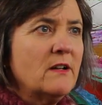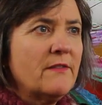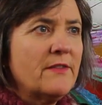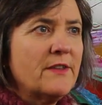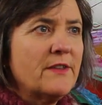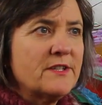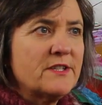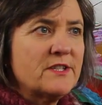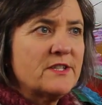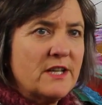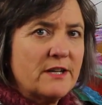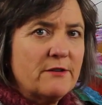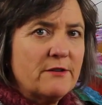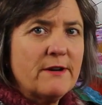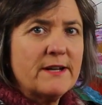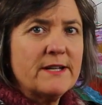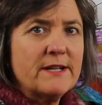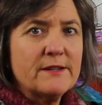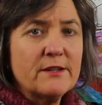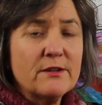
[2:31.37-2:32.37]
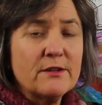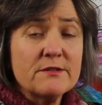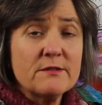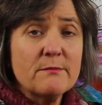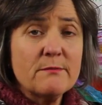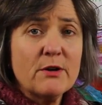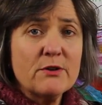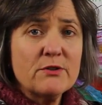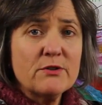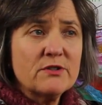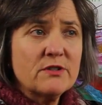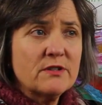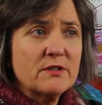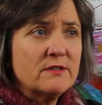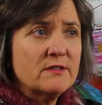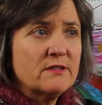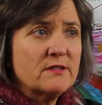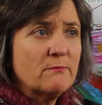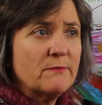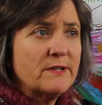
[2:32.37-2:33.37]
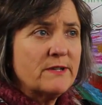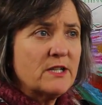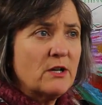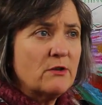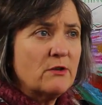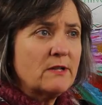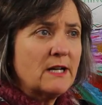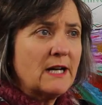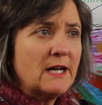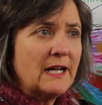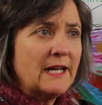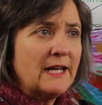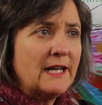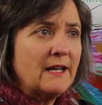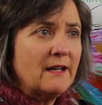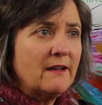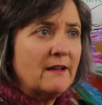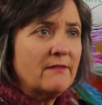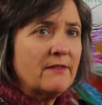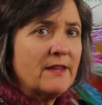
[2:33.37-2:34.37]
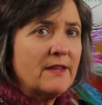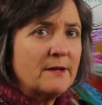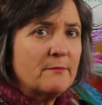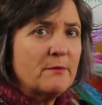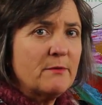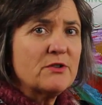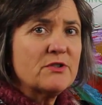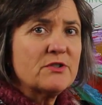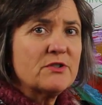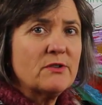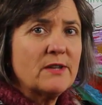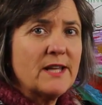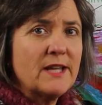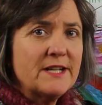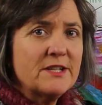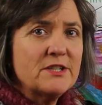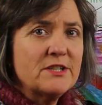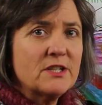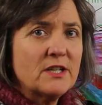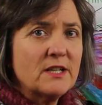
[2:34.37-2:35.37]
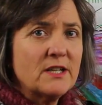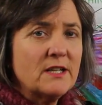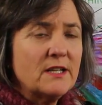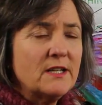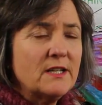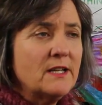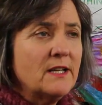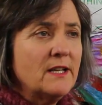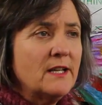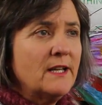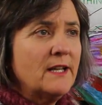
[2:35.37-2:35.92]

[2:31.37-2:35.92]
that has generated those emotions and we don't clear that emotional energy,